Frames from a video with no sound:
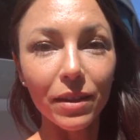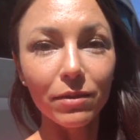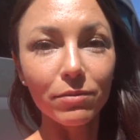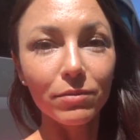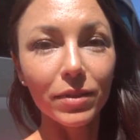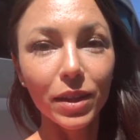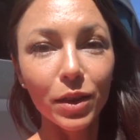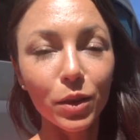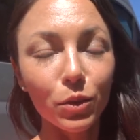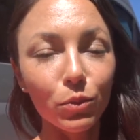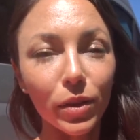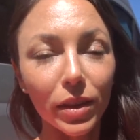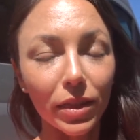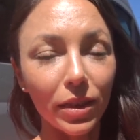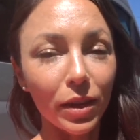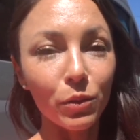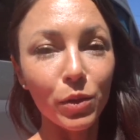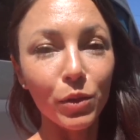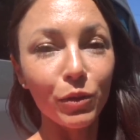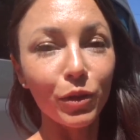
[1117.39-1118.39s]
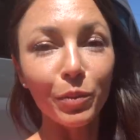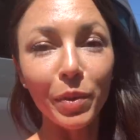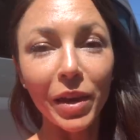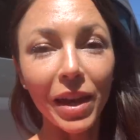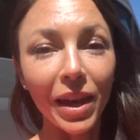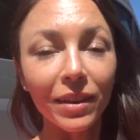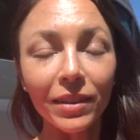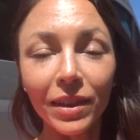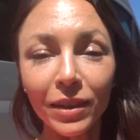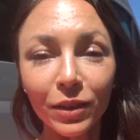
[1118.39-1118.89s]
I think we were
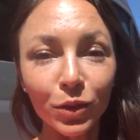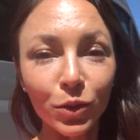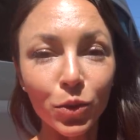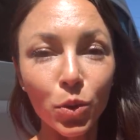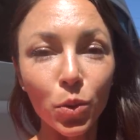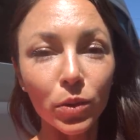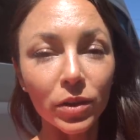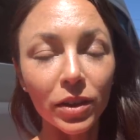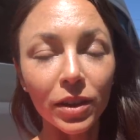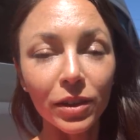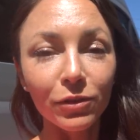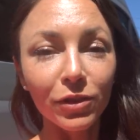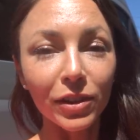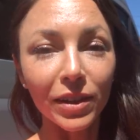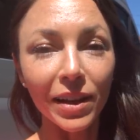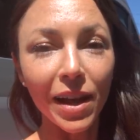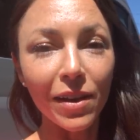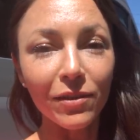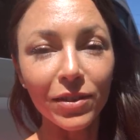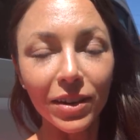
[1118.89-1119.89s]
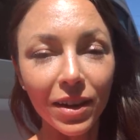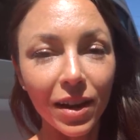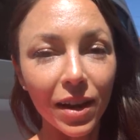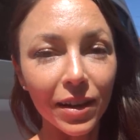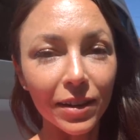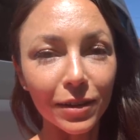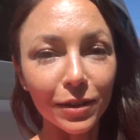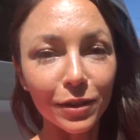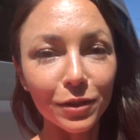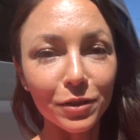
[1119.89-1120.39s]
paying like a quarter for an
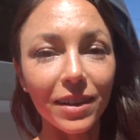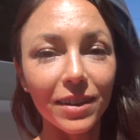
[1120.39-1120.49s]
avocado